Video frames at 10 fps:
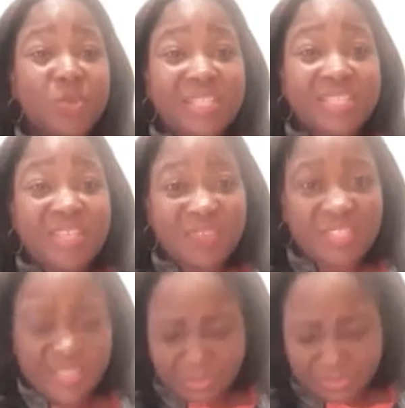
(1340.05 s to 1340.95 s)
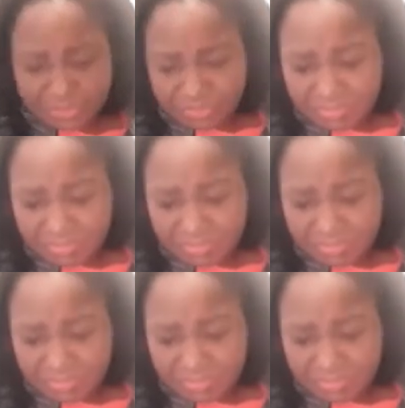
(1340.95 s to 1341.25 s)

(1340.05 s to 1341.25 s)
2017,